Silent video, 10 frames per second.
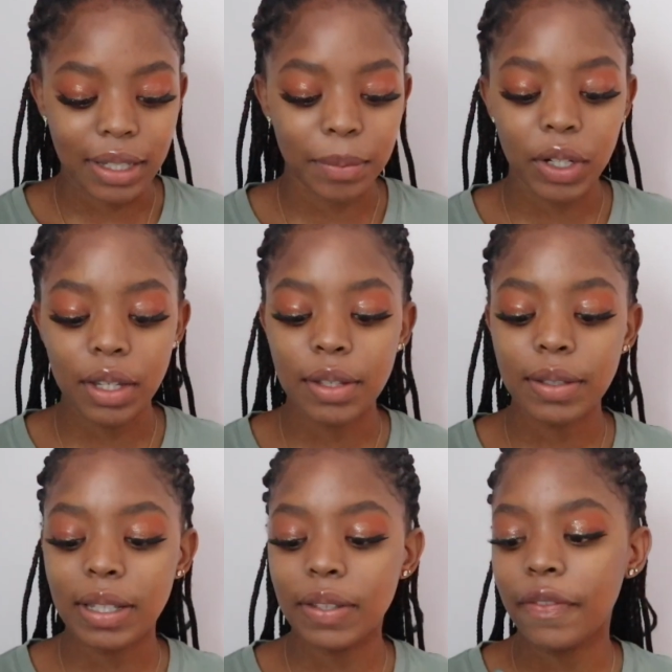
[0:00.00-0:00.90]
So I'm gonna use
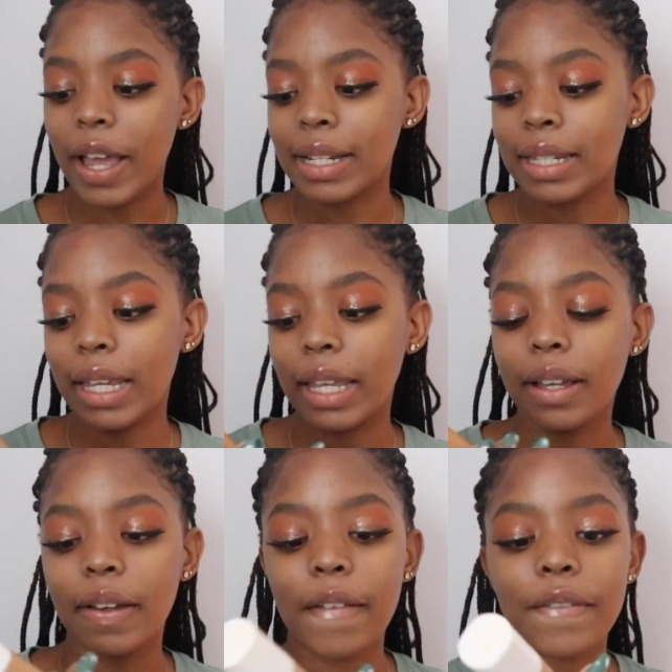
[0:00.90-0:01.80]
this
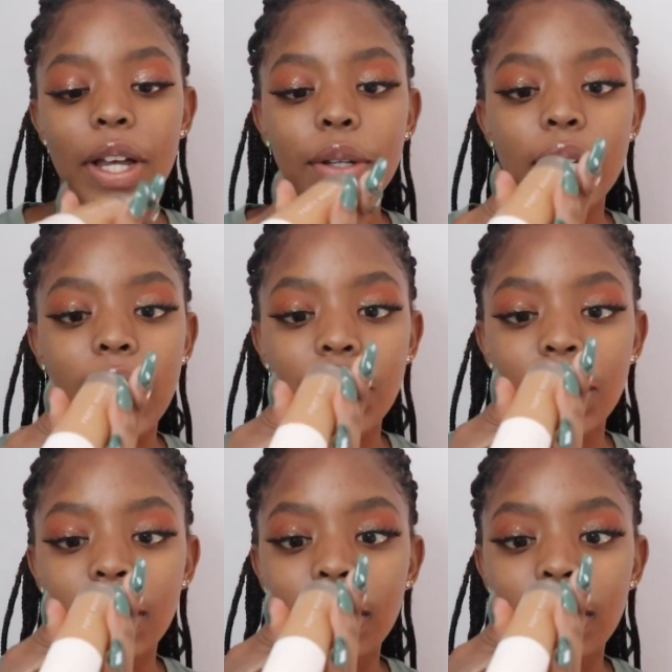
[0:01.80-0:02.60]
Fenty foundation.